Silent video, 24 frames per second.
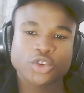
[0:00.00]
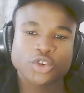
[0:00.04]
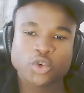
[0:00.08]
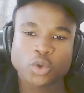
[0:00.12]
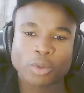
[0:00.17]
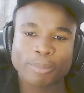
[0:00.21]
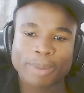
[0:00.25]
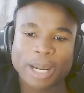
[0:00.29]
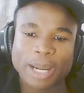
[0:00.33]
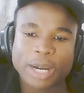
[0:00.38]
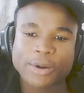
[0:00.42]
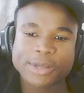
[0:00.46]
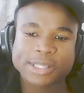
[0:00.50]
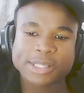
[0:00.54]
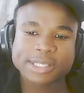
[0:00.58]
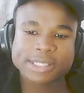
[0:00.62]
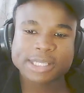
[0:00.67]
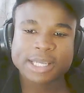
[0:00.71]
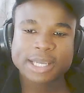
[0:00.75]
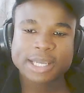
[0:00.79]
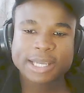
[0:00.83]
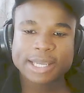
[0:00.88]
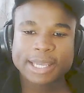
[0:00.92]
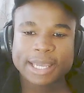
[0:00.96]
to her parents.
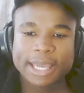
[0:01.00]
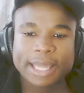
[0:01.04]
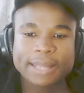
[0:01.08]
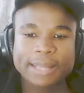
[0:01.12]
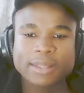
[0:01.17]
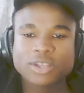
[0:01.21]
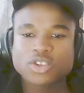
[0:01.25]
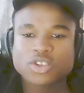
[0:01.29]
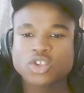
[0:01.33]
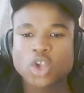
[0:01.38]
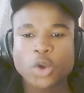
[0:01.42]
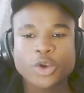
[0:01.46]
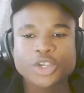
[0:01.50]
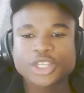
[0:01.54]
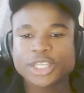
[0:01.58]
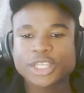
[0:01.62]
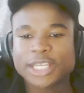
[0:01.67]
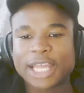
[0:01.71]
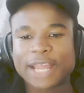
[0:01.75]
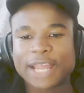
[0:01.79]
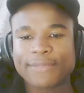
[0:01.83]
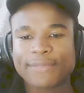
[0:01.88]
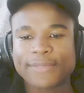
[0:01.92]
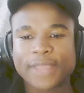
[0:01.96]
And the story
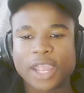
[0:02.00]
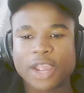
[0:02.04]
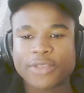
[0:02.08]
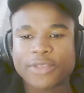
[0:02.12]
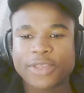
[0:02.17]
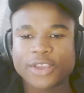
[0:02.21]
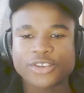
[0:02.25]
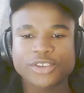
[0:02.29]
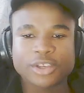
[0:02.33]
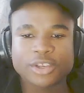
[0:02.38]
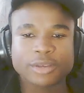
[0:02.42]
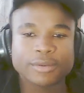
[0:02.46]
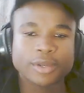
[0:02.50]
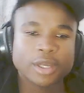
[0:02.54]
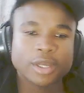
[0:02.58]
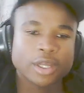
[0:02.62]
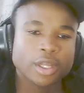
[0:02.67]
should end there. They should